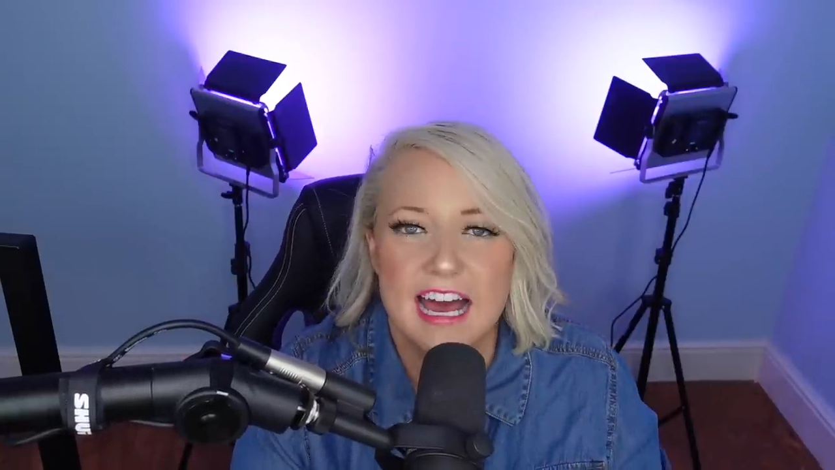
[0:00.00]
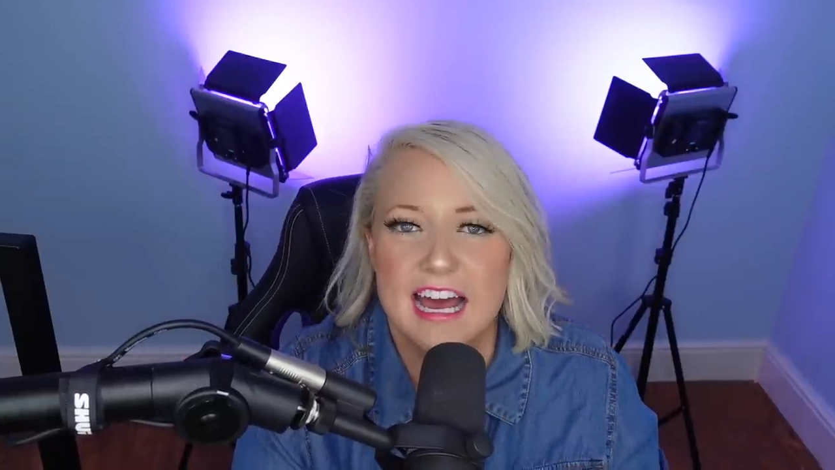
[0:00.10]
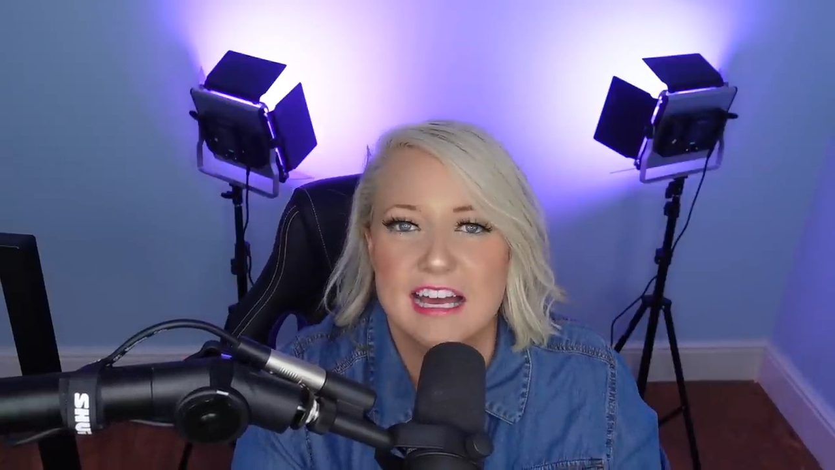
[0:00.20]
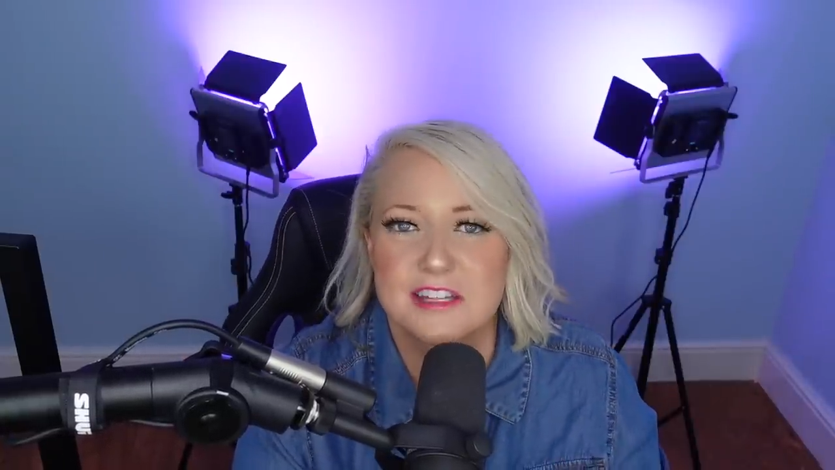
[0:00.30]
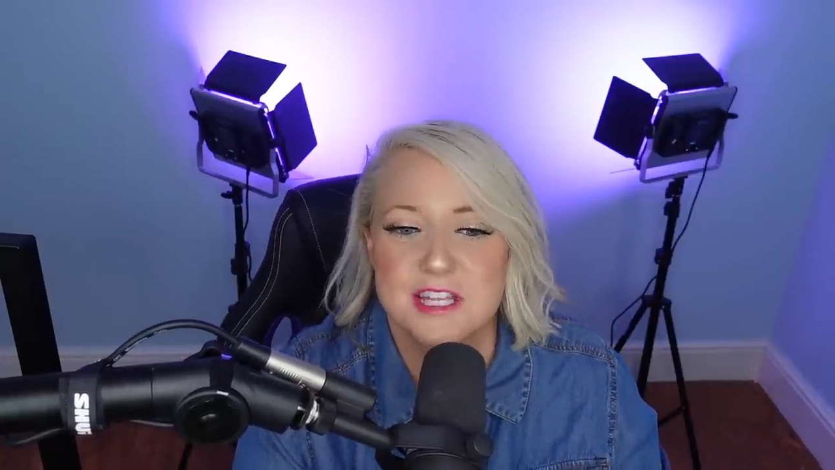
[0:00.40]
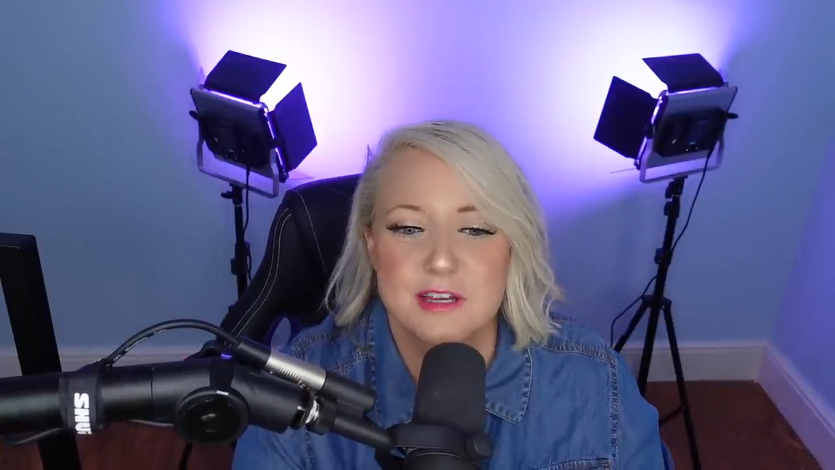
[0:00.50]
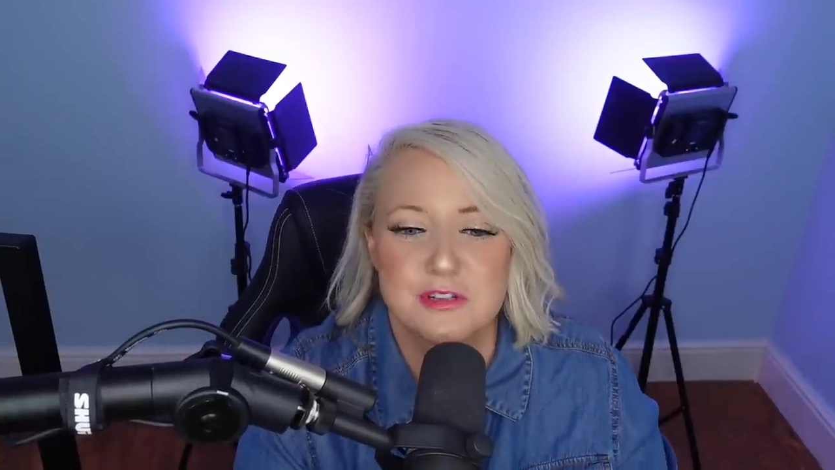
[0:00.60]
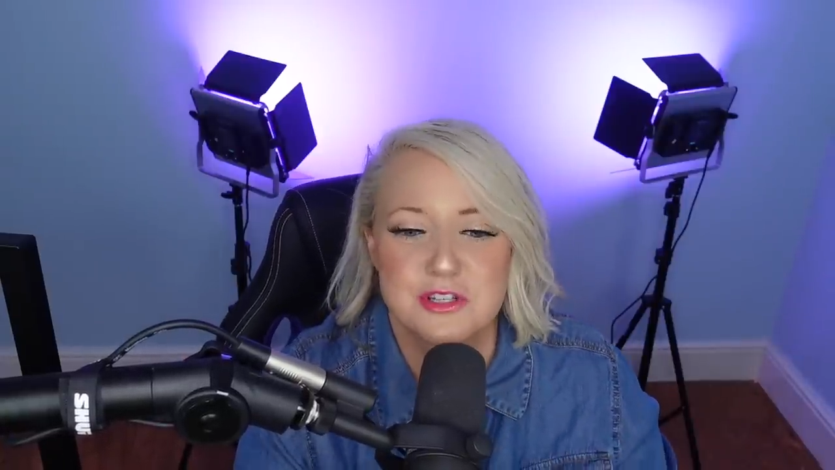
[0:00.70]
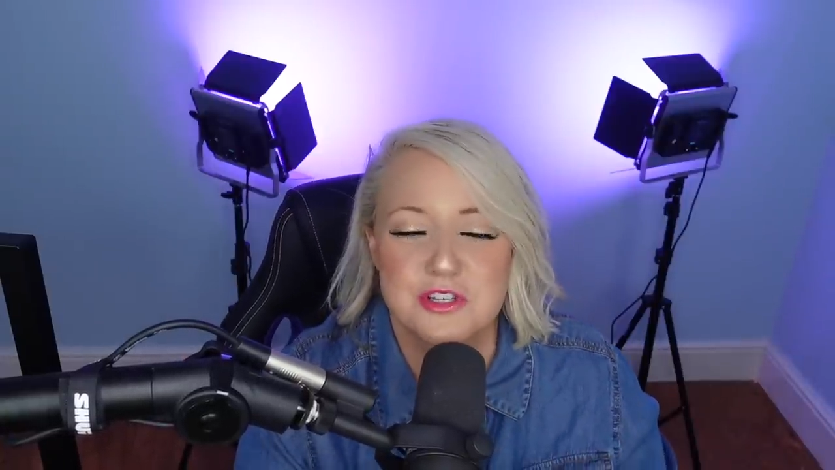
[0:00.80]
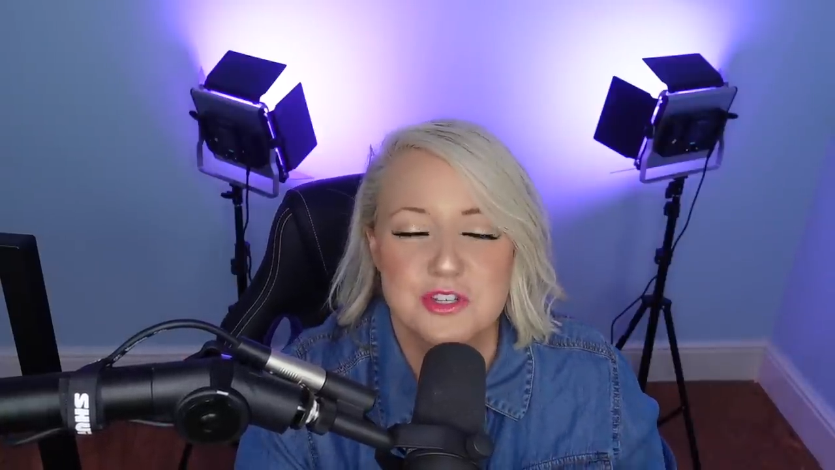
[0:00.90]
and it
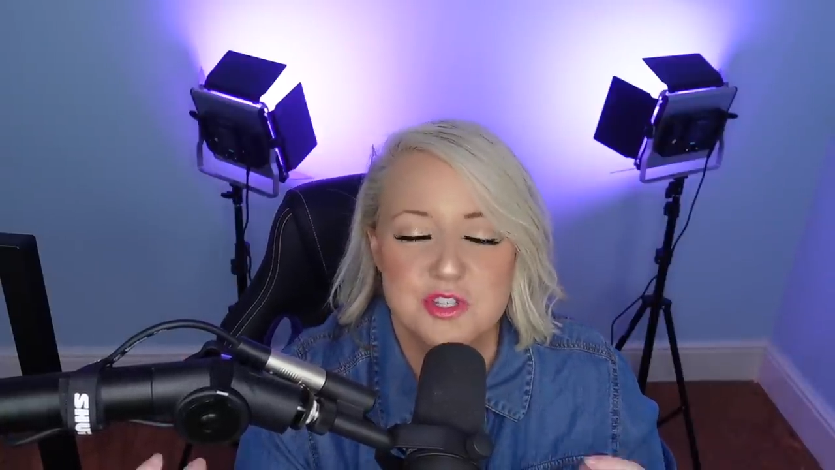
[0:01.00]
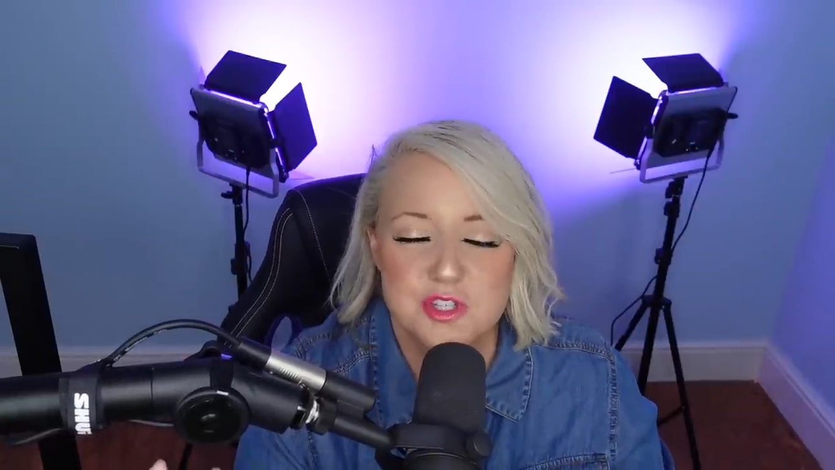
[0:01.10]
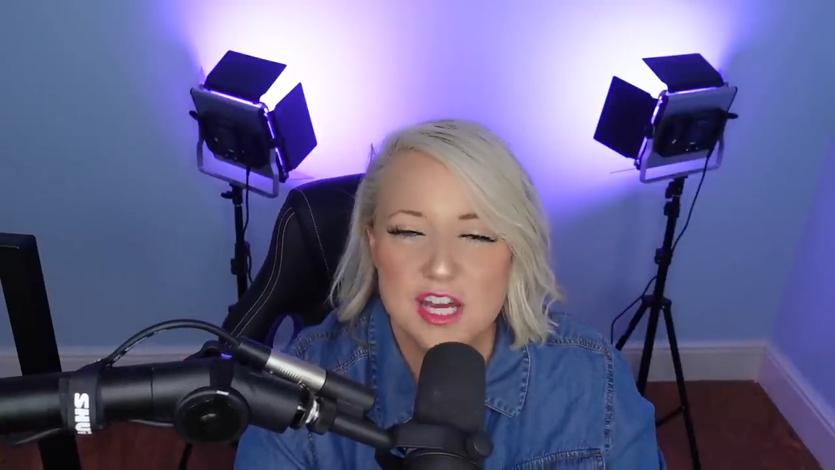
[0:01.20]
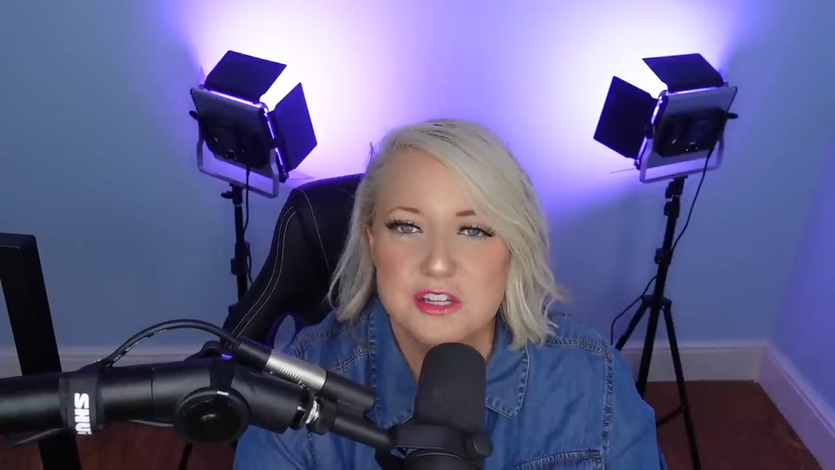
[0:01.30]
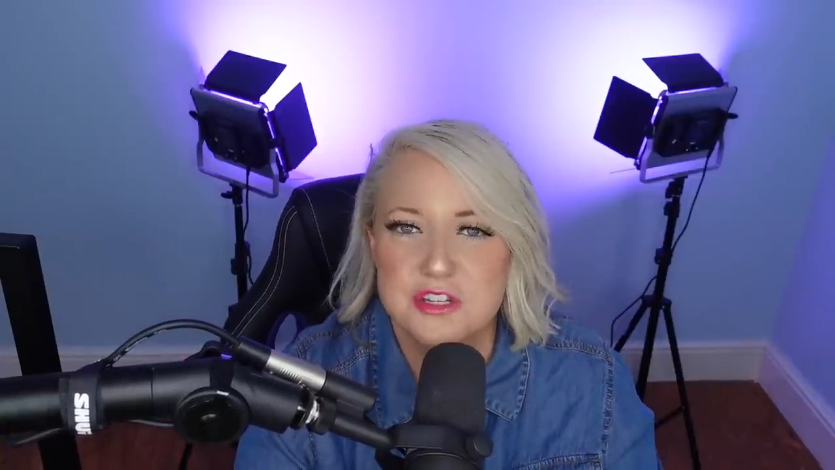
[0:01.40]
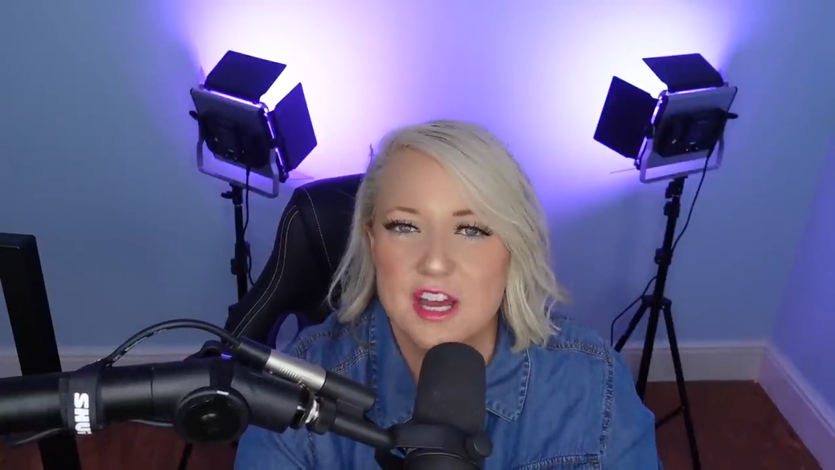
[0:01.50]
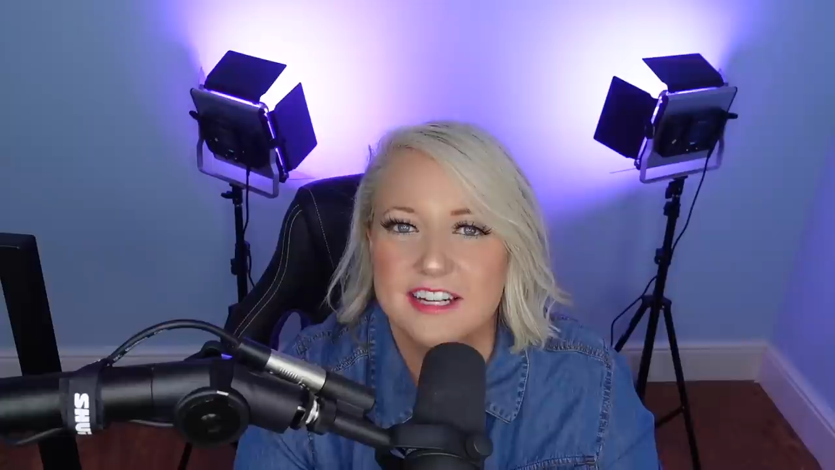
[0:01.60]
was just such